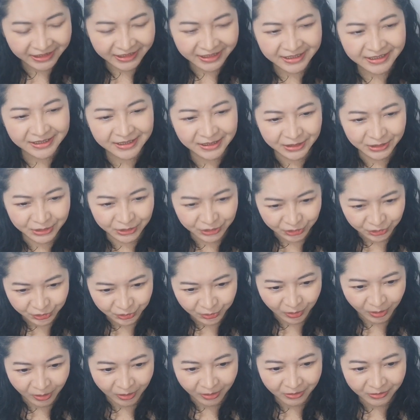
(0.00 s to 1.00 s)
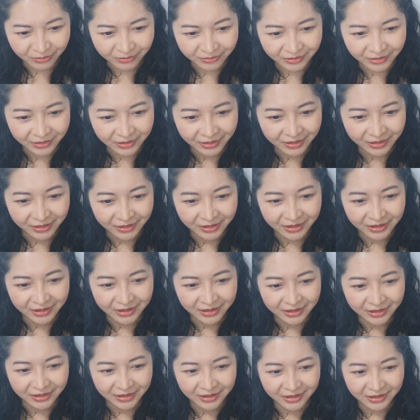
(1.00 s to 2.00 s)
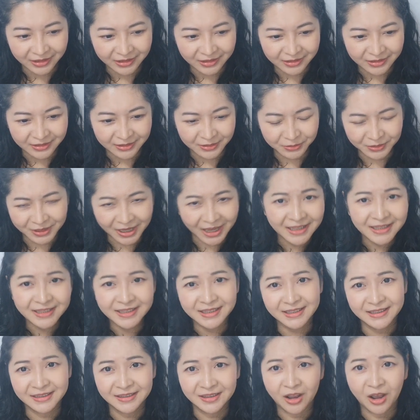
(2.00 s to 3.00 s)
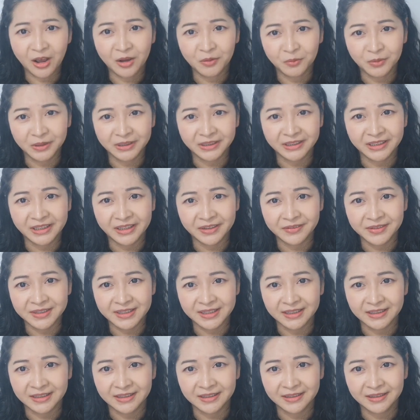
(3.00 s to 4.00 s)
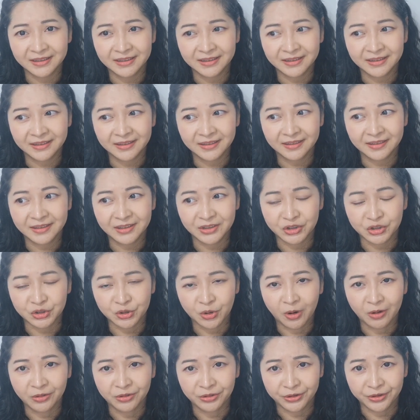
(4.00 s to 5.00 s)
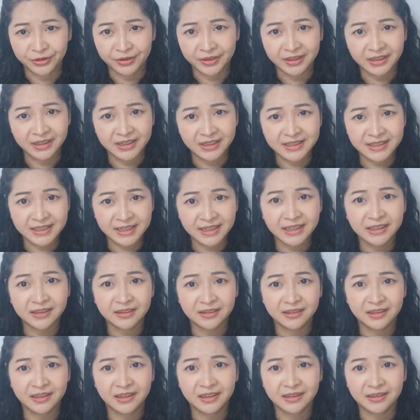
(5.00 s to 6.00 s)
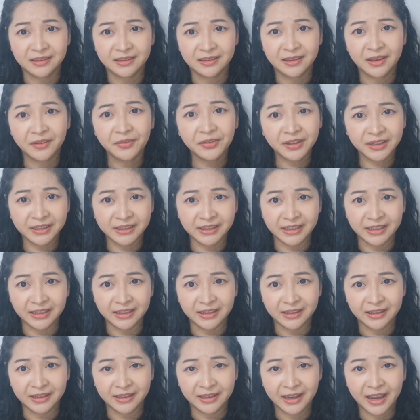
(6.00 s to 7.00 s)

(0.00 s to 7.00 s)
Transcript: is not strong, so that's not what gives it the strong earthiness. It definitely